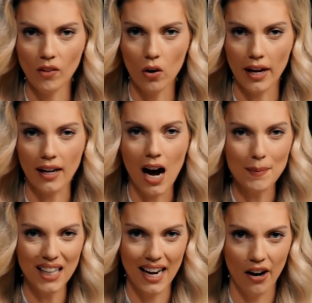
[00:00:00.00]
Okay,
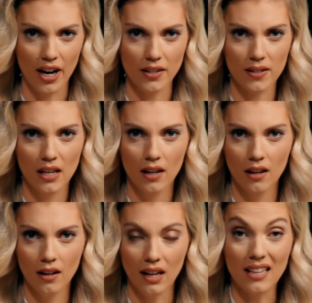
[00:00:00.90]
Kamala Harris
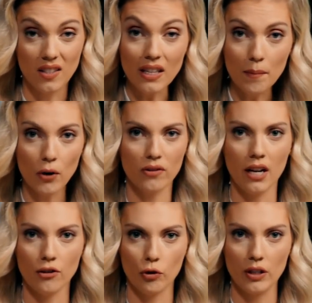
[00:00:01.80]
is the most
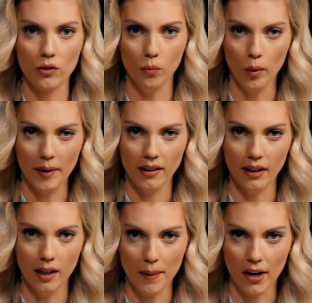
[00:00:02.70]
dangerous woman
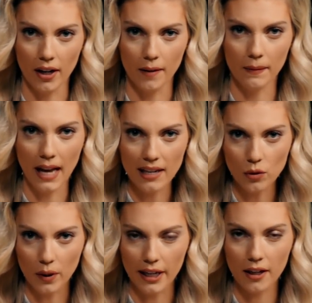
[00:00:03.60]
in America.
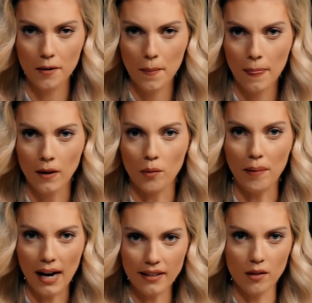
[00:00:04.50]
Last week, the
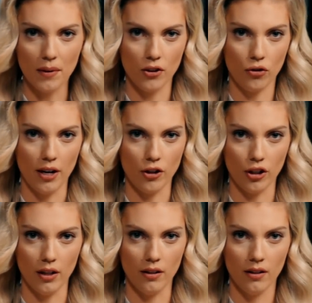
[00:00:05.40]
Biden
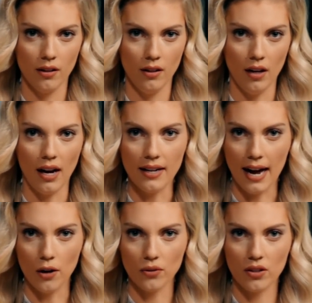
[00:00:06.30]
administration
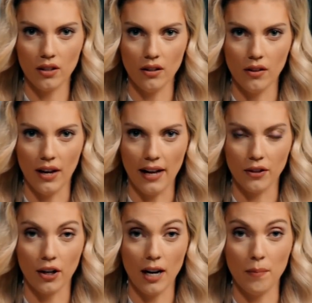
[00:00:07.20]
announced that
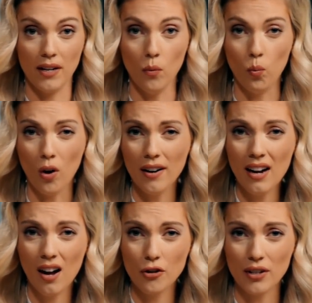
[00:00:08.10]
there had been one
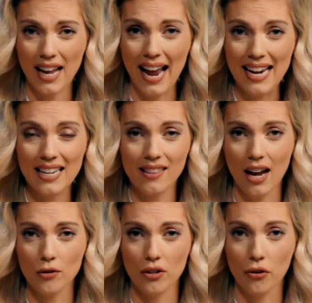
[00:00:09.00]
hundred eighty
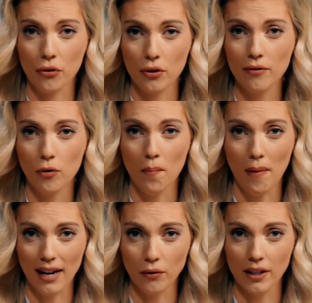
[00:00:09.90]
thousand thirty-four
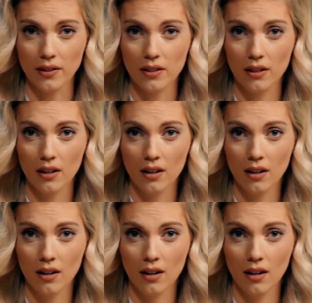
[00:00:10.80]
migrants
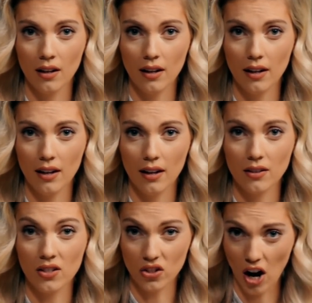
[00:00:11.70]

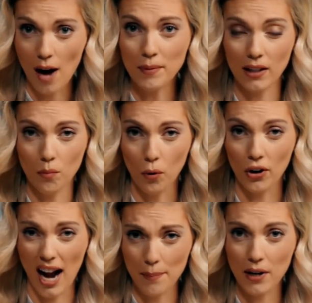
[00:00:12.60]
stopped the
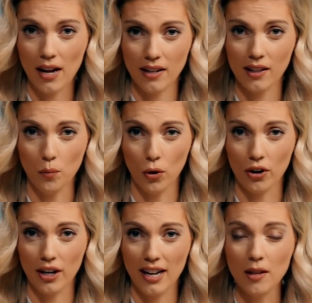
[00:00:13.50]
border, apprehended at the
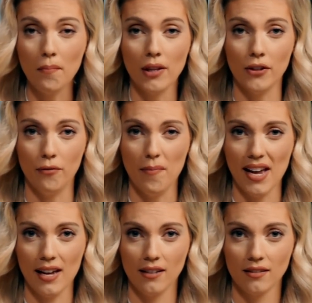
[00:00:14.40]
border in the month of
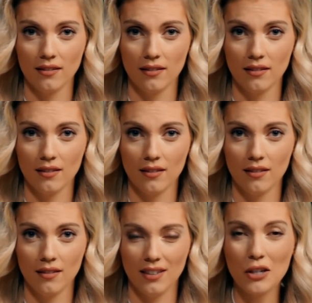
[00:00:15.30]
May.
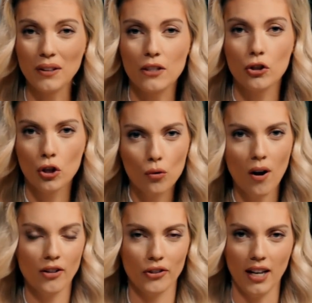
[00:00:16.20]
Nearly two
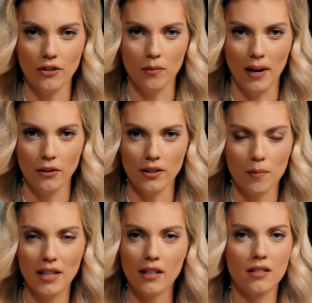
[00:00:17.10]
hundred thousand migrants.
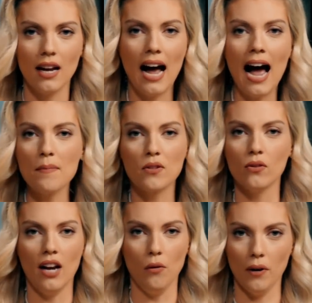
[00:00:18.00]
I mean, that's
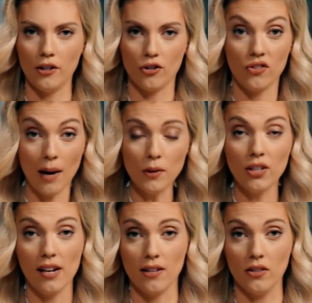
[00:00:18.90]
absolutely outrageous.
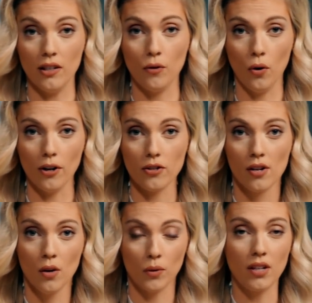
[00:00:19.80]
Simultaneously, of course,
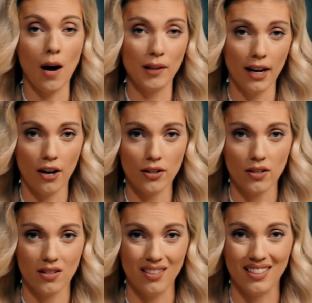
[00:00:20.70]
was Kamala
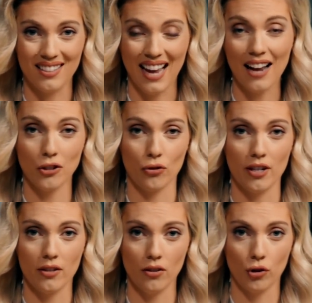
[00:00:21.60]
Harris's
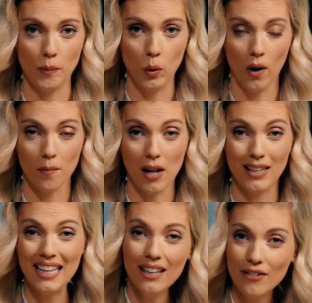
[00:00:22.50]
disastrous trip to
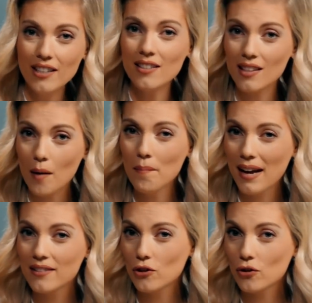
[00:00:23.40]
Guatemala. Even some
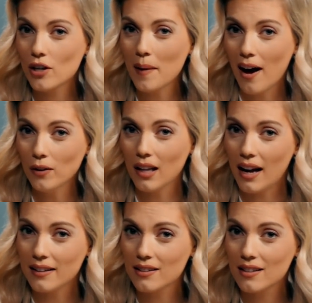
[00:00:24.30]
mainstream
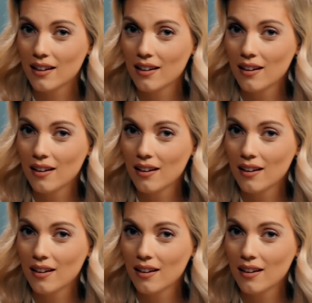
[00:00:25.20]
outlets